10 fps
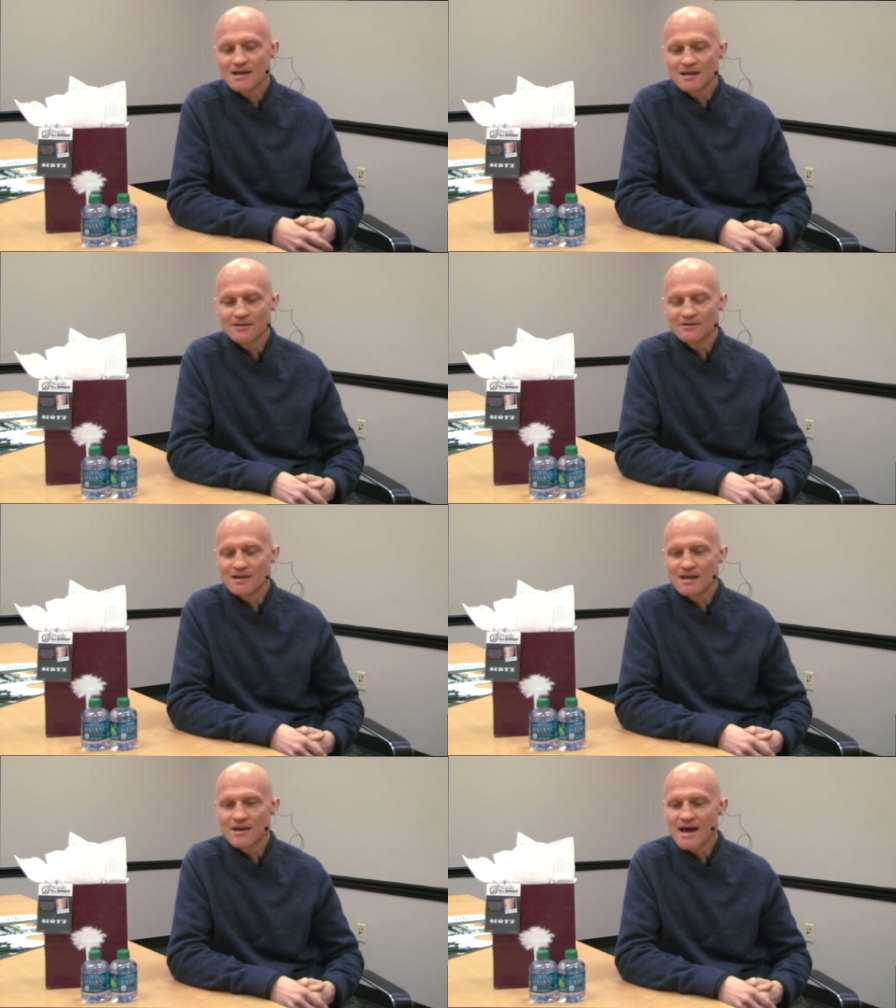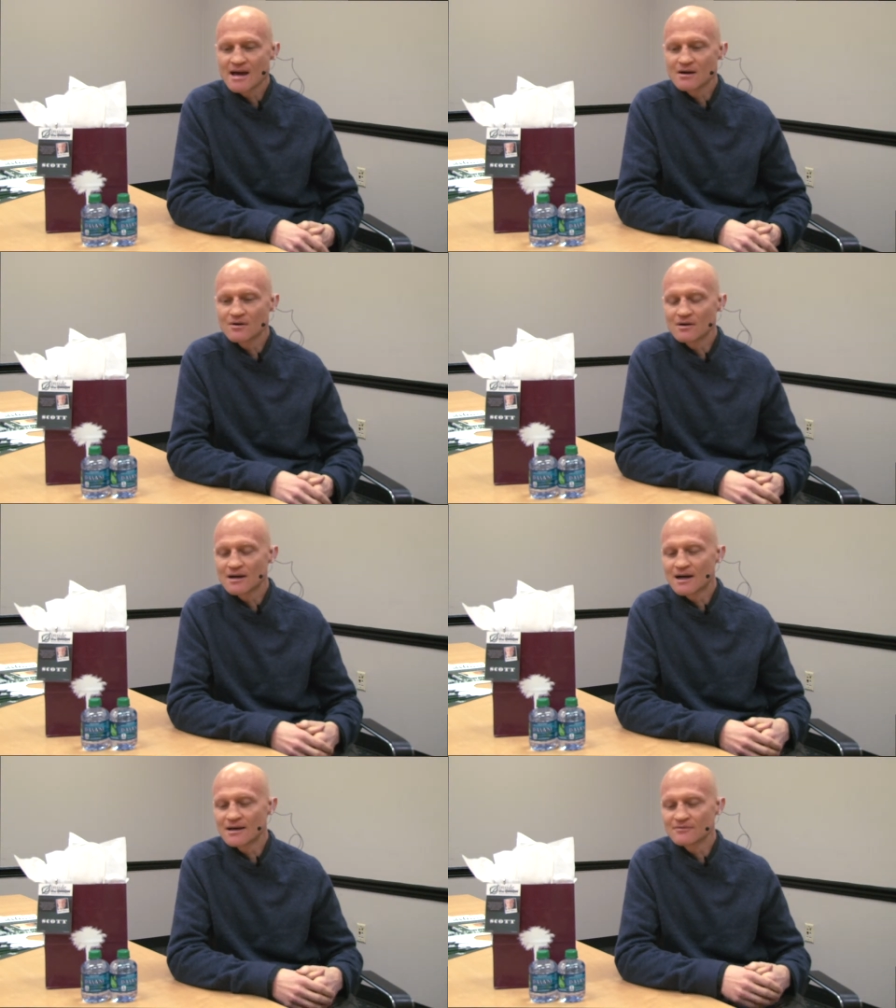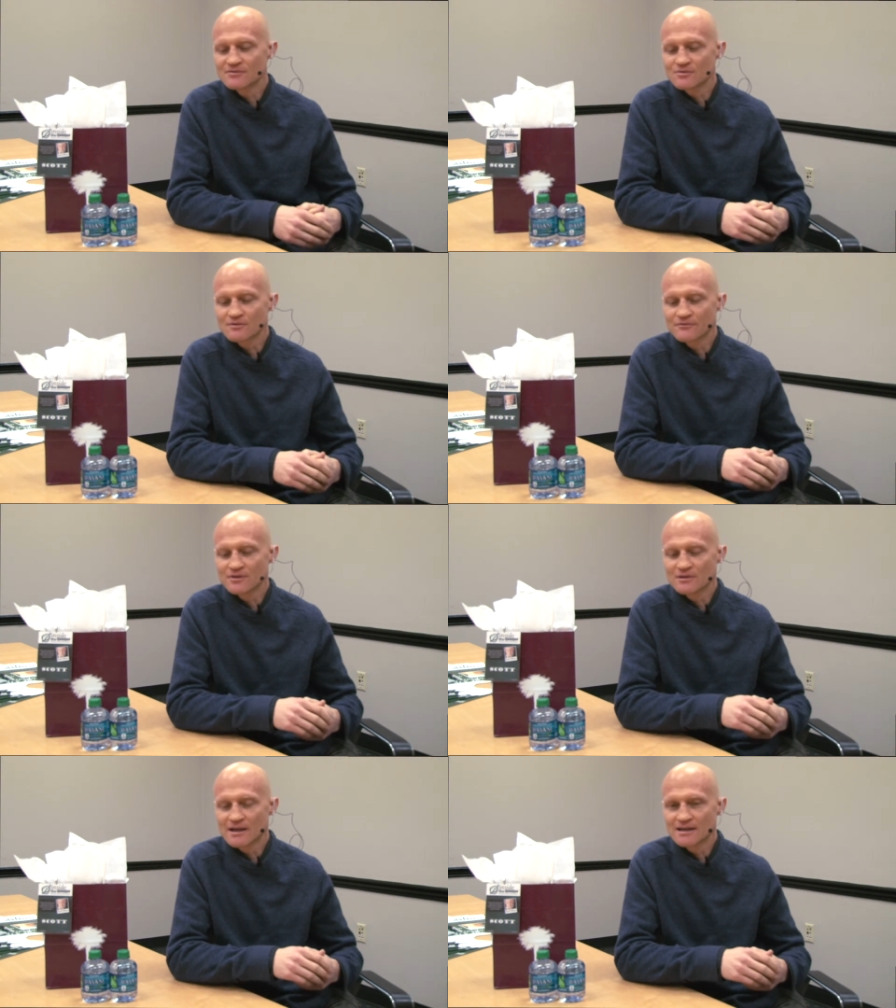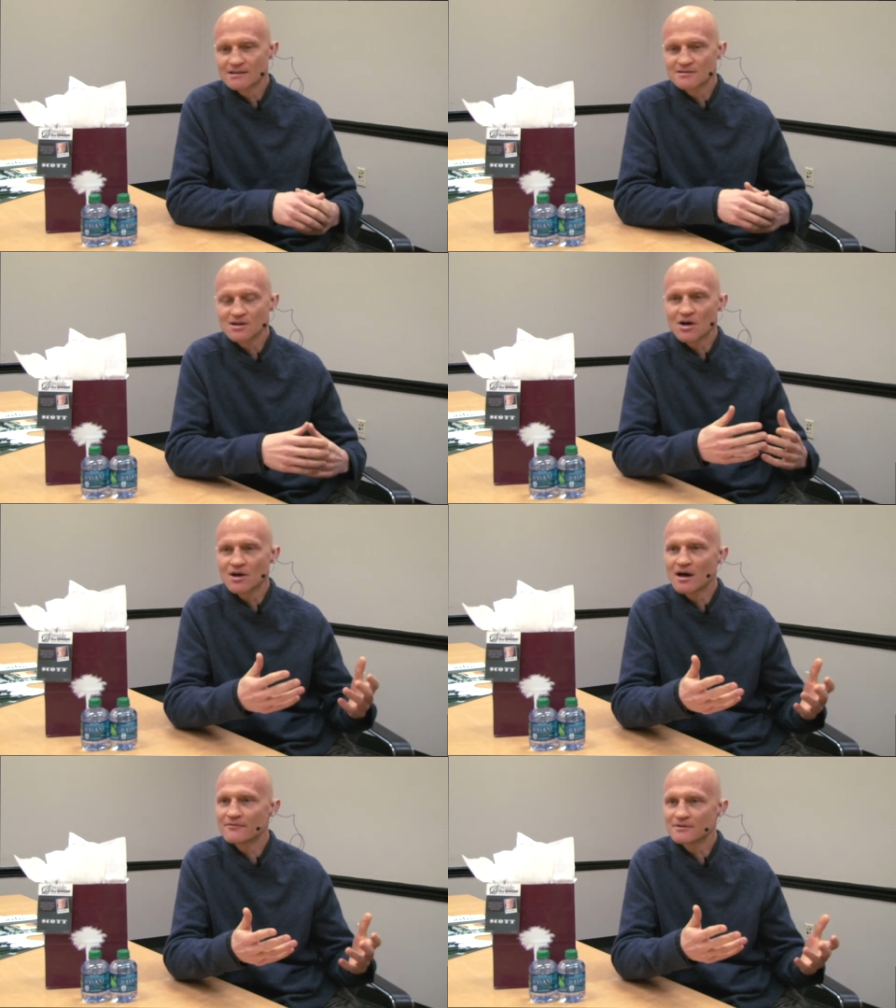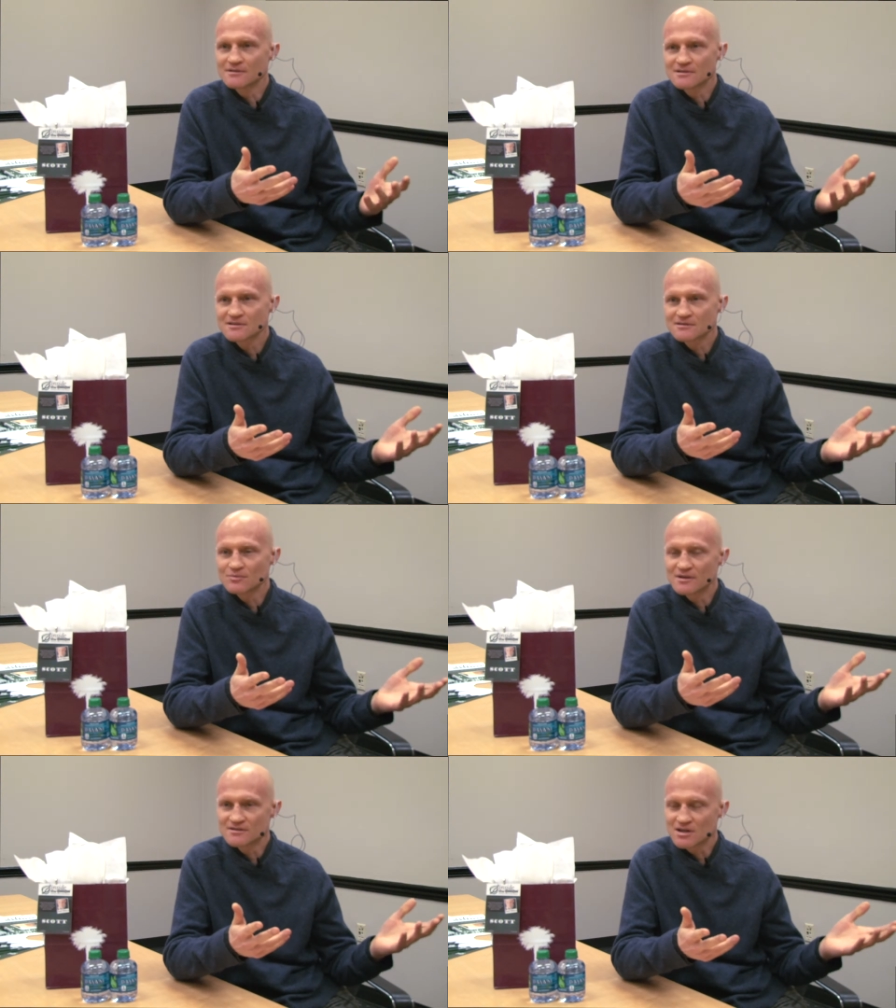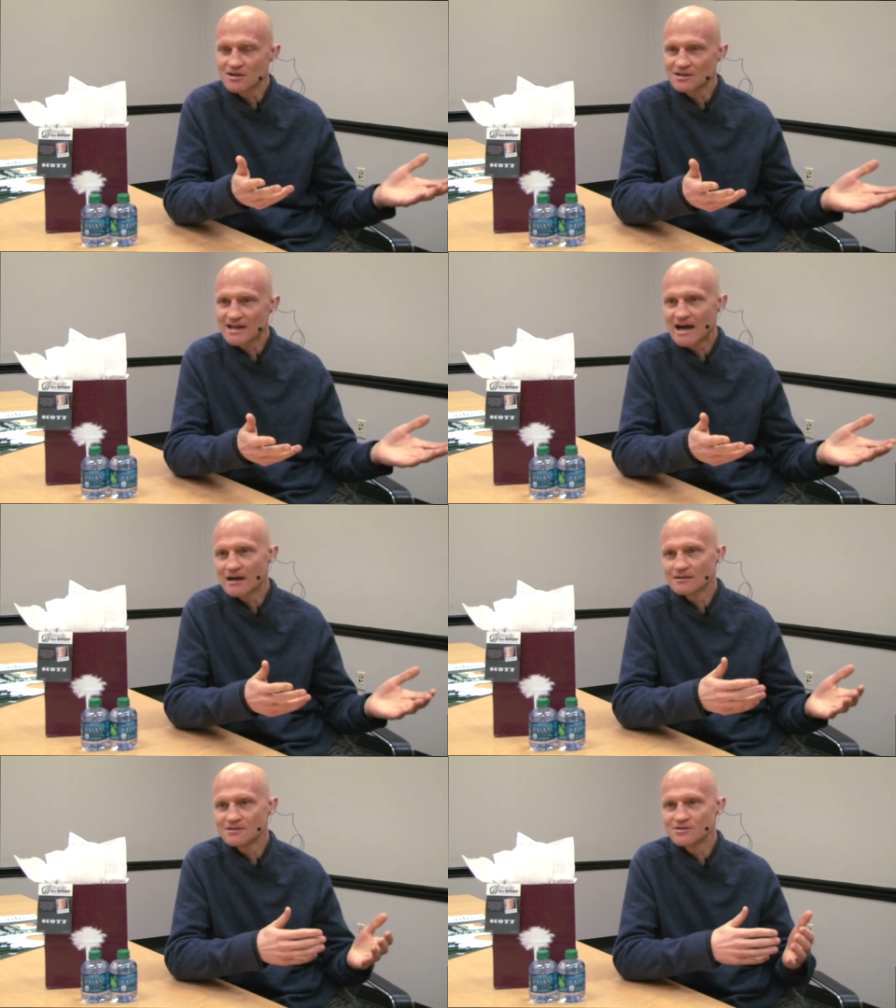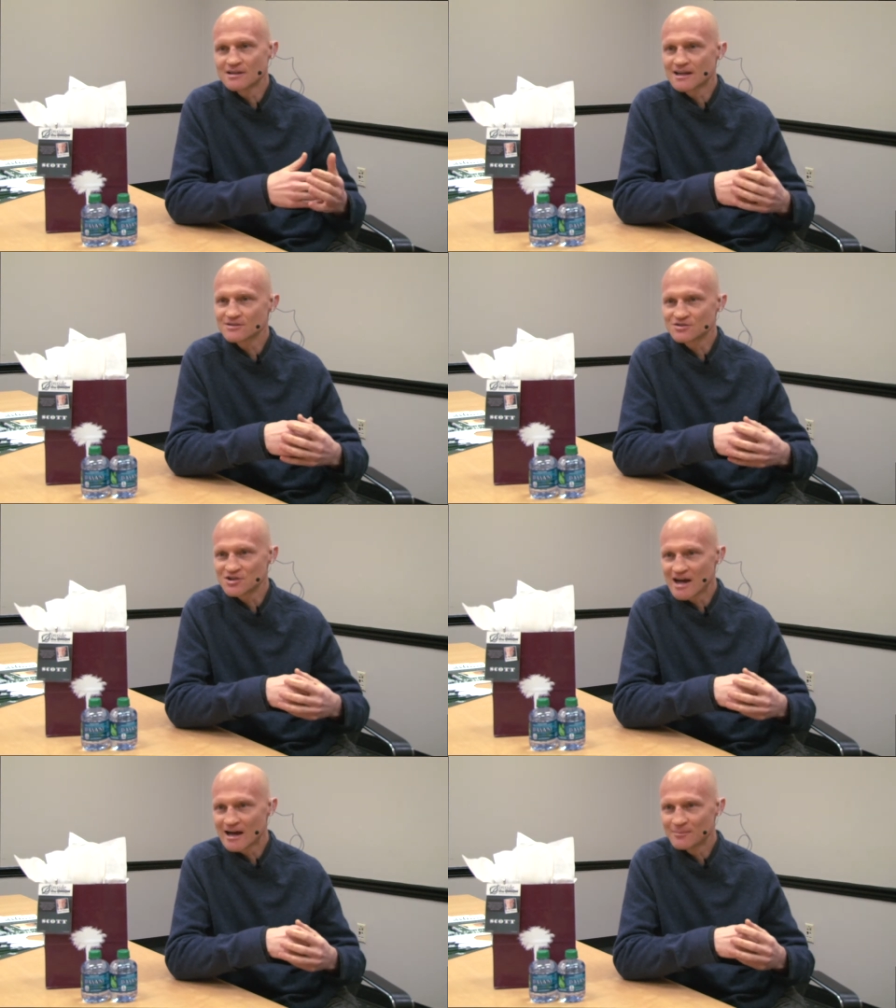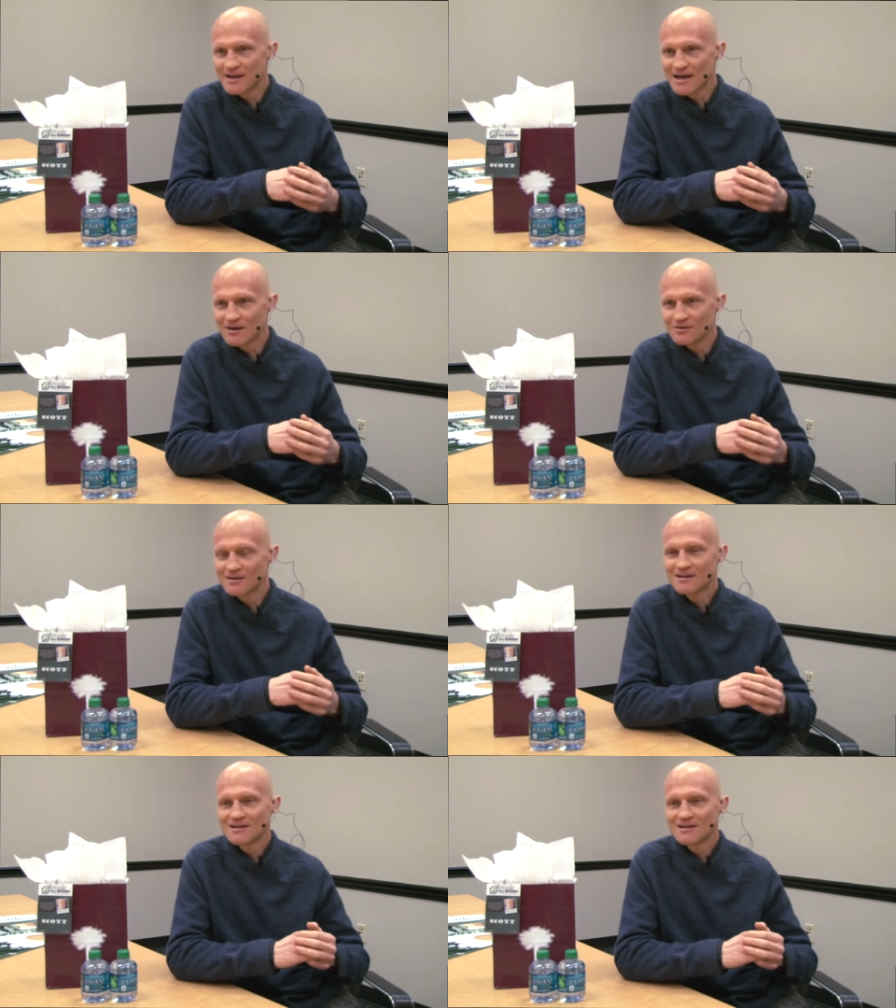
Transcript: and and now I sort of feel like it's gone off and it's it's gone to college and it has a job now,